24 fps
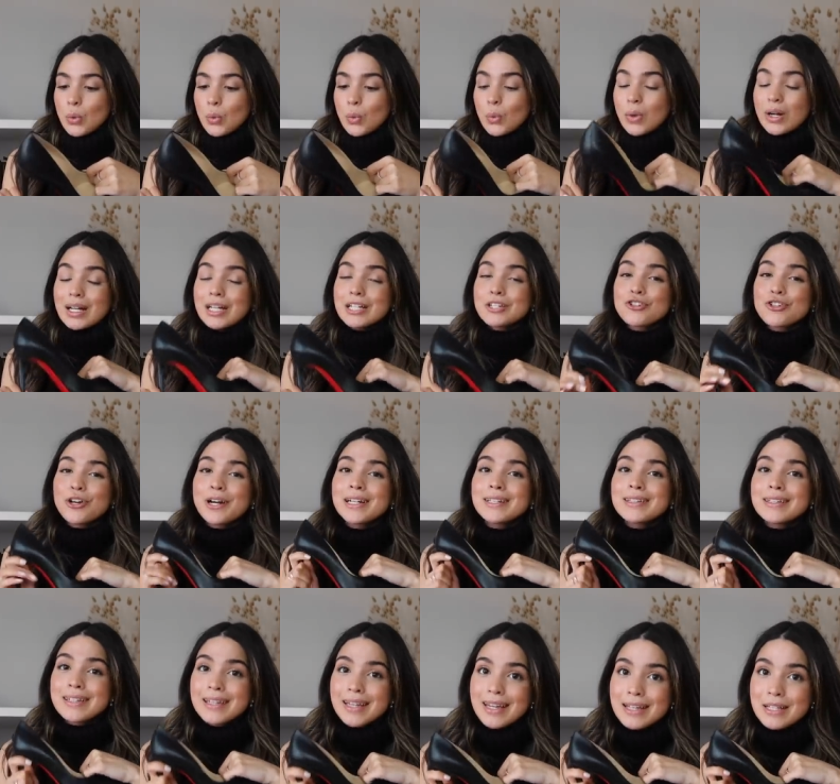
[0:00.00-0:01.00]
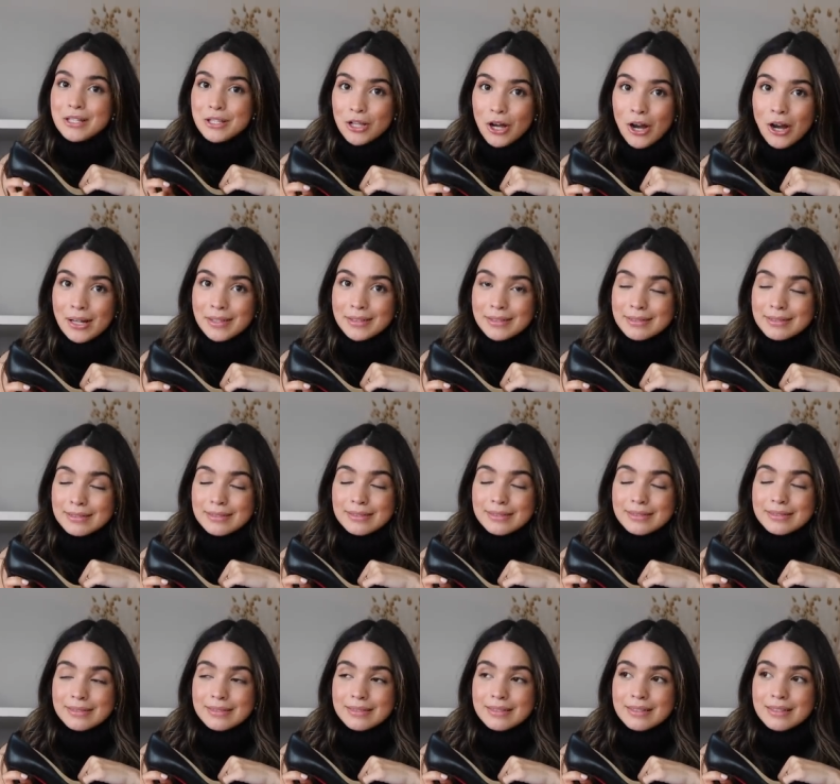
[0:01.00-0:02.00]
when I tried the Kates on,
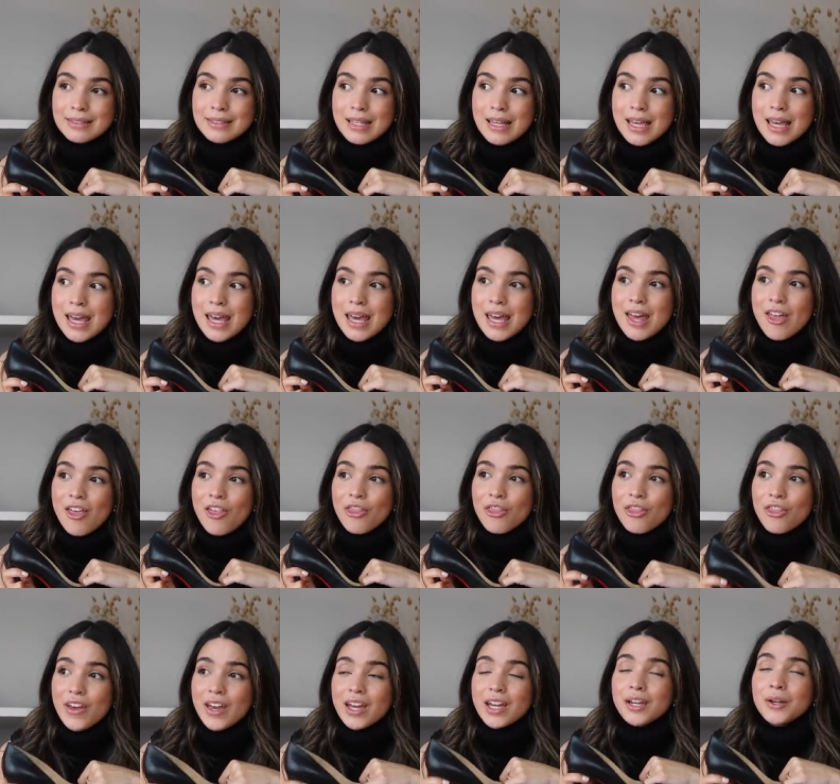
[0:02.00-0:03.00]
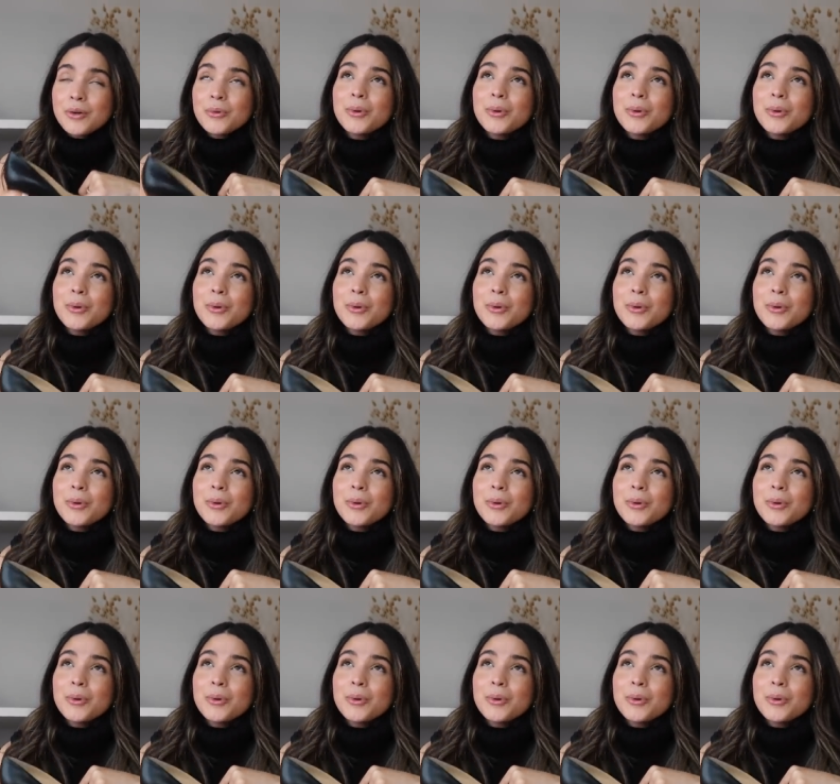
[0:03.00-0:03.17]
they